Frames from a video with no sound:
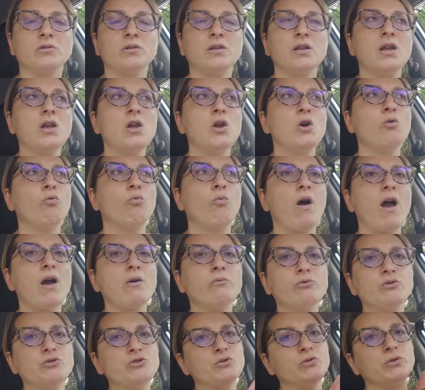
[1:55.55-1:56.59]
Why
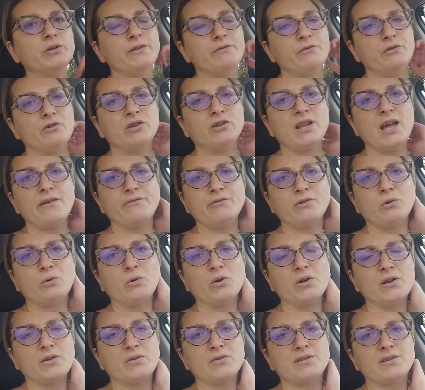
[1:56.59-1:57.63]
would you live your life according
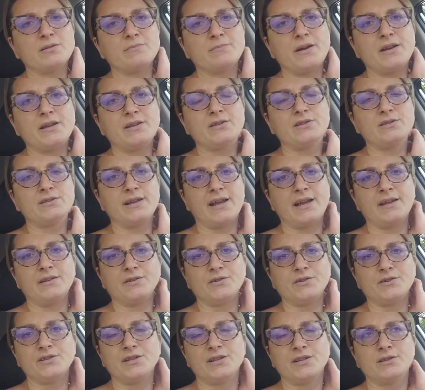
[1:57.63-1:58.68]
to somebody's standards
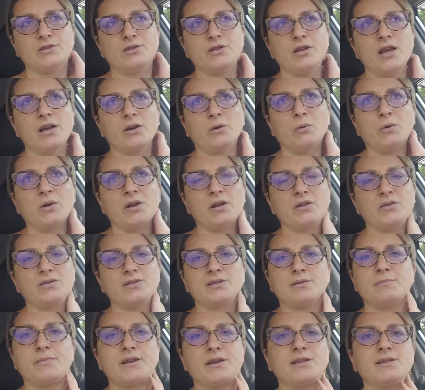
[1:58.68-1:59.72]
and according to
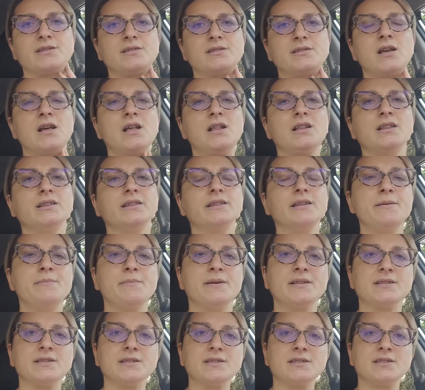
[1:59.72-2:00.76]
somebody's
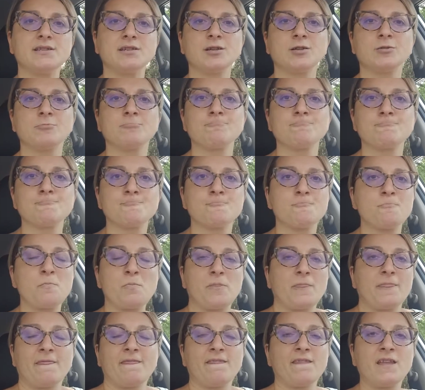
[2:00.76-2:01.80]
limits?
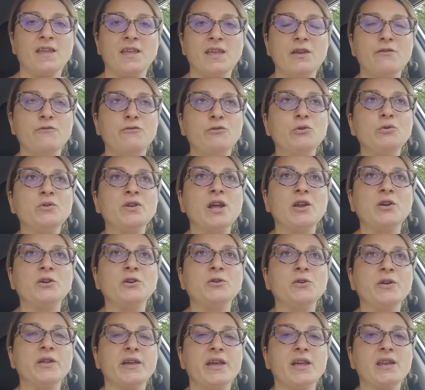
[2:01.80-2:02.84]
If you're not
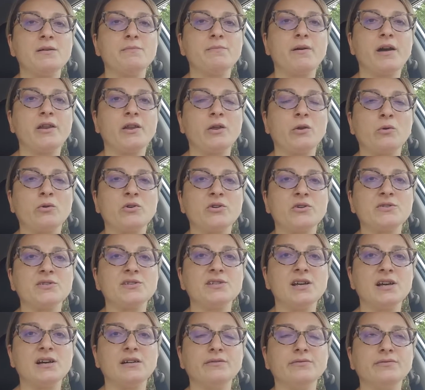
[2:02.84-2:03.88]
hurting anybody or
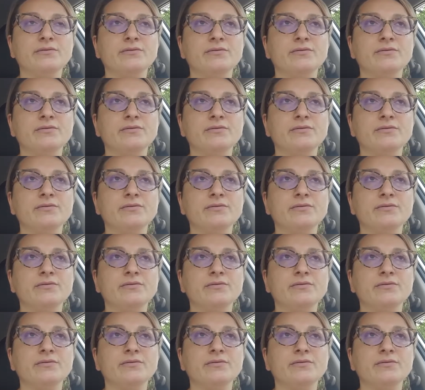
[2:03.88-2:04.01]
yourself,